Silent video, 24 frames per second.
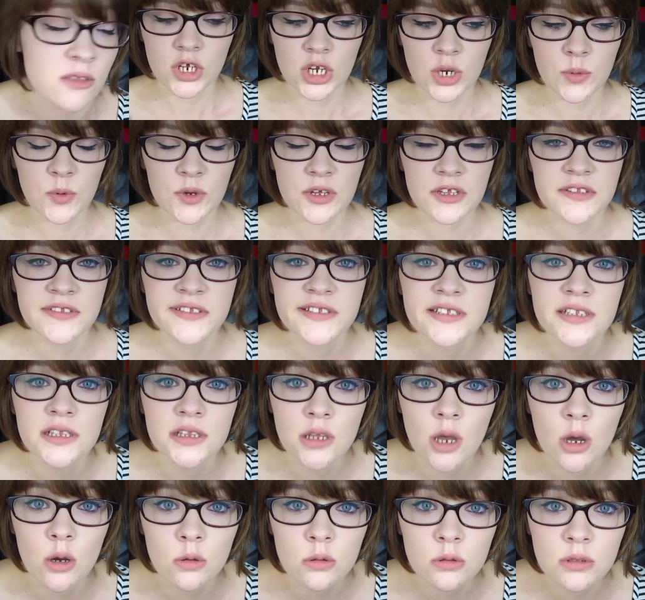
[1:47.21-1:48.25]
You're gonna breathe
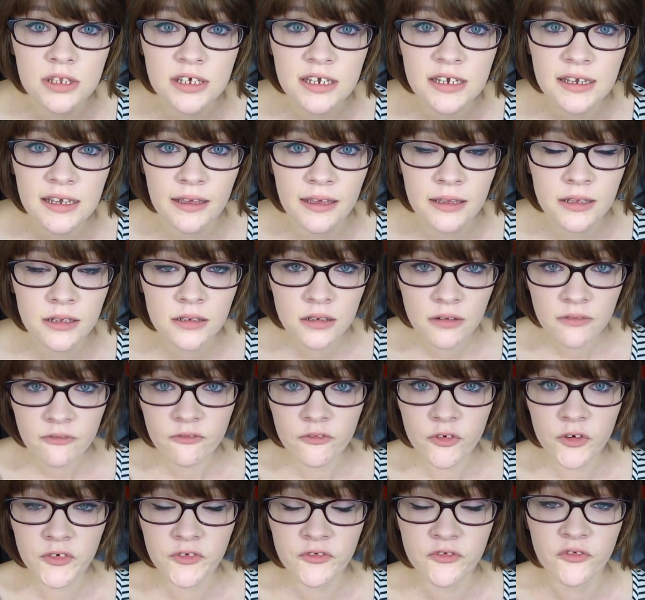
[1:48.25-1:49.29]
slowly in
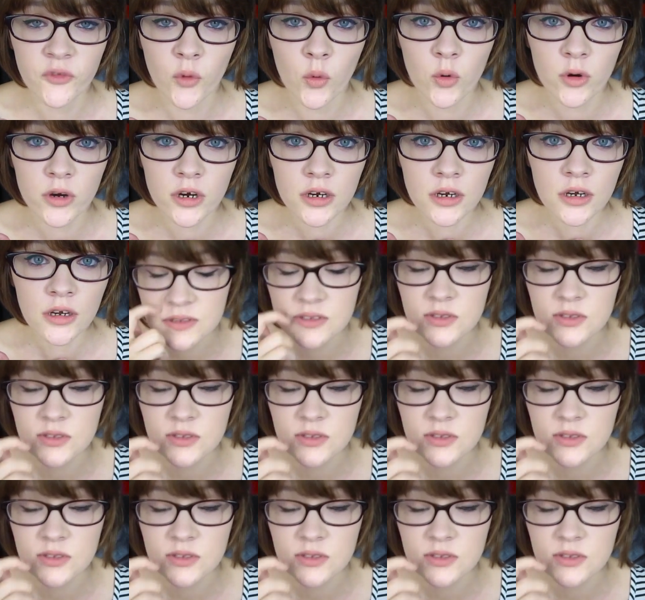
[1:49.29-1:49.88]
for 4.